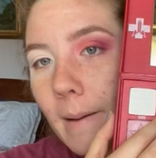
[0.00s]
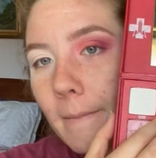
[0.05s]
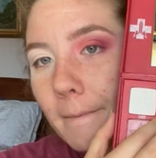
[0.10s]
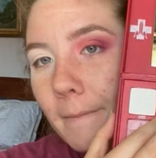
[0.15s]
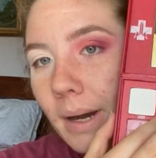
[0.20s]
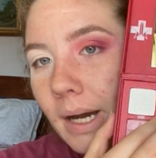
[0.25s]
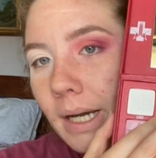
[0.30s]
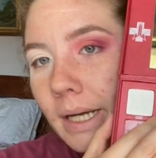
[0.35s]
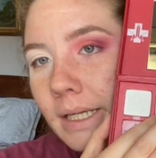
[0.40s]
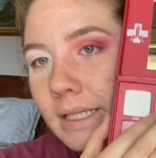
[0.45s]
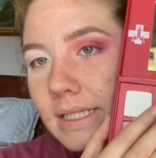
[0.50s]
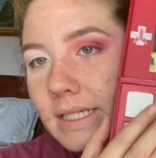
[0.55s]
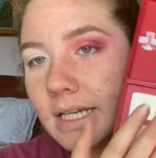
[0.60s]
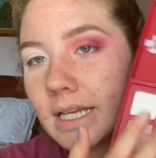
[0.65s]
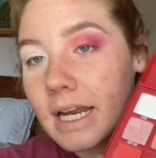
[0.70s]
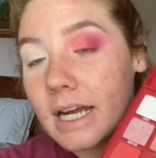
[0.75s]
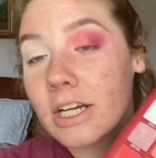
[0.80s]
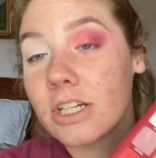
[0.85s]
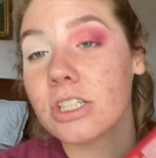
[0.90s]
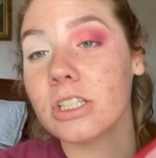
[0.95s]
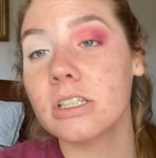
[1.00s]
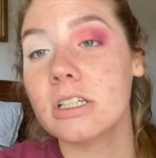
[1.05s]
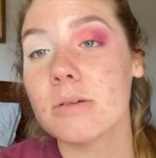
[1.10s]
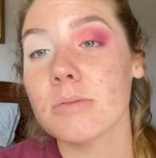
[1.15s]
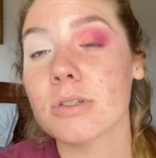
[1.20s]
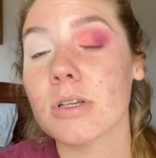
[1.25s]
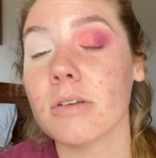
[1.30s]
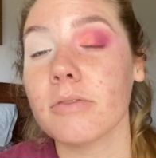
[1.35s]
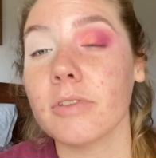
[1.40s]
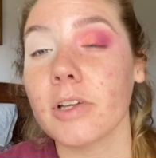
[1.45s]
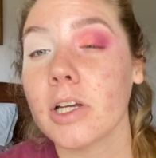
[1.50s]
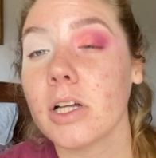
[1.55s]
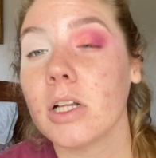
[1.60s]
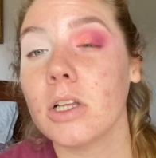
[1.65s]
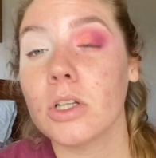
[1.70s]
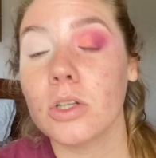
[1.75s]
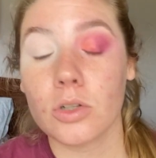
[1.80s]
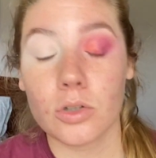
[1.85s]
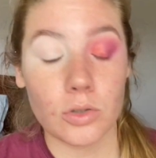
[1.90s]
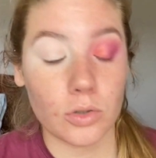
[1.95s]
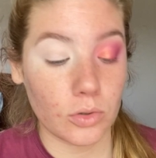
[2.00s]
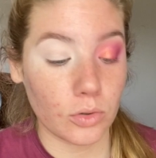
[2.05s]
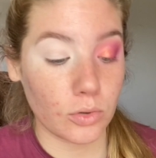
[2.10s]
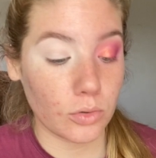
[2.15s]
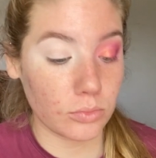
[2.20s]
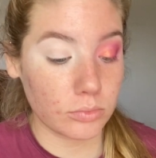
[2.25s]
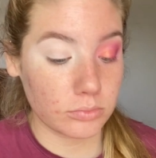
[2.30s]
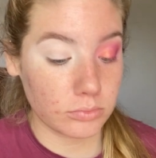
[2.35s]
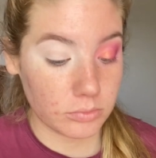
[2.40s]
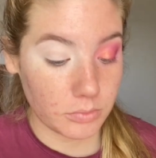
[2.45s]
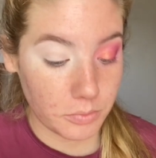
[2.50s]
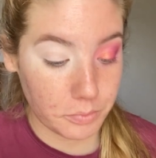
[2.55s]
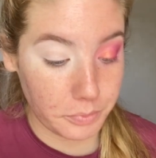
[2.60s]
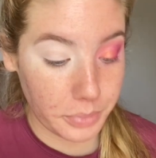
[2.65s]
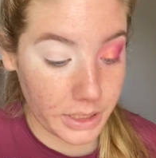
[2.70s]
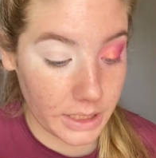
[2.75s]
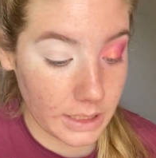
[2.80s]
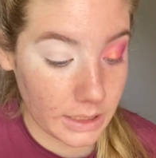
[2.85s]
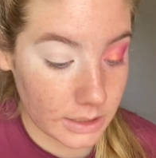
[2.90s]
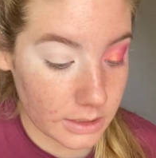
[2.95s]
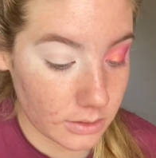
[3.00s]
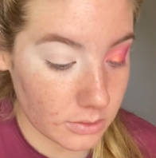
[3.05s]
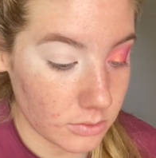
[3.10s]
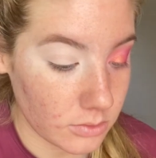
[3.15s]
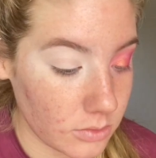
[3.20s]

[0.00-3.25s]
but it actually comes off like a little pink.